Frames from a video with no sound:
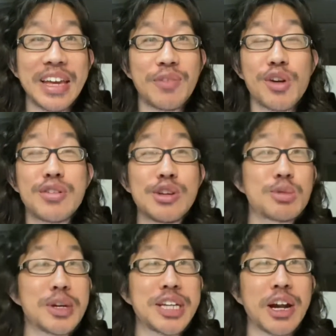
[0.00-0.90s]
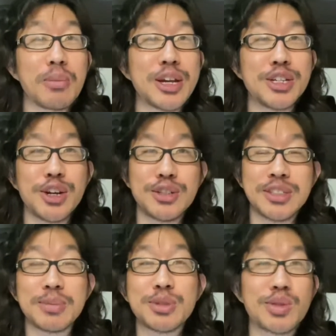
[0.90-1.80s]
if you're new to my channel, make sure to
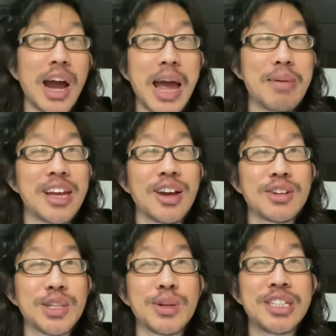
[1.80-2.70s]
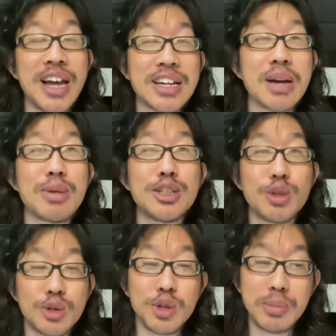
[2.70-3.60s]
subscribe and also check out my
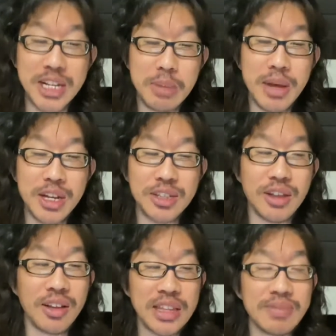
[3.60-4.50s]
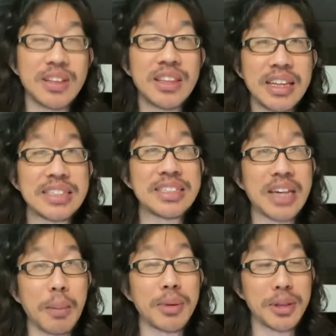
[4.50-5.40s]
social media pages. I'll leave the links
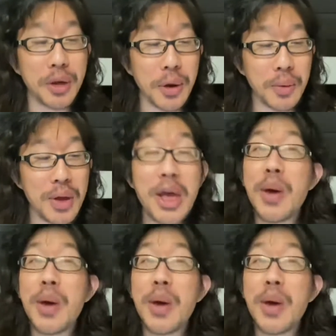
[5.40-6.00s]
down below.